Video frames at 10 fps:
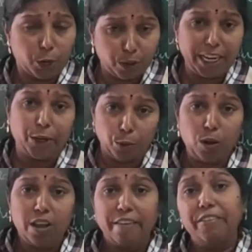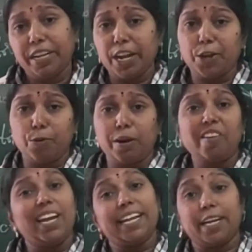Unit 2, written humor
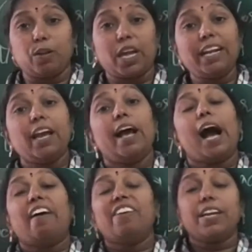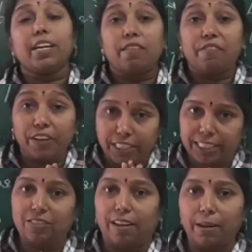related to that, our
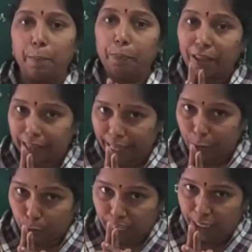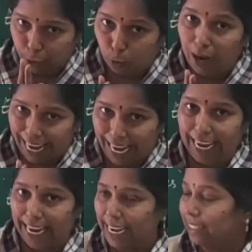first one, Unit
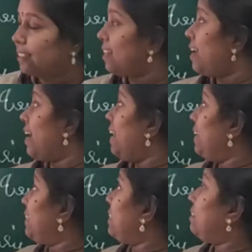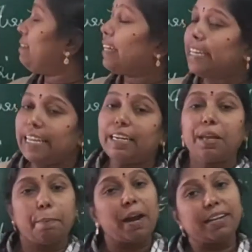2A is a lesson, The
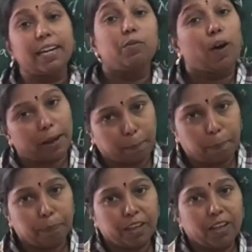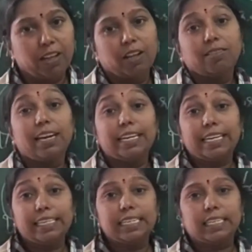Dear Departed One. The
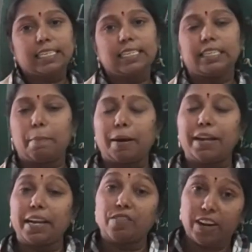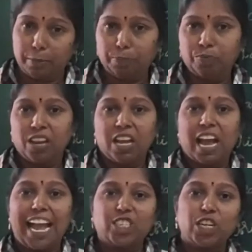Dear Departed One.
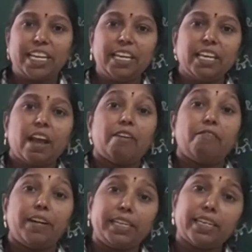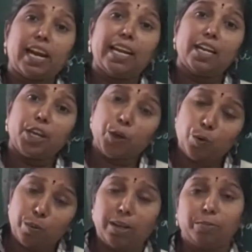Actually, wit and
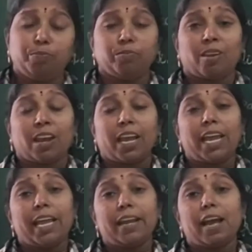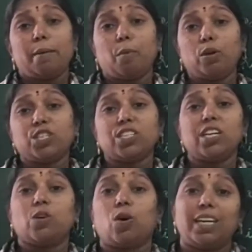humor, emotional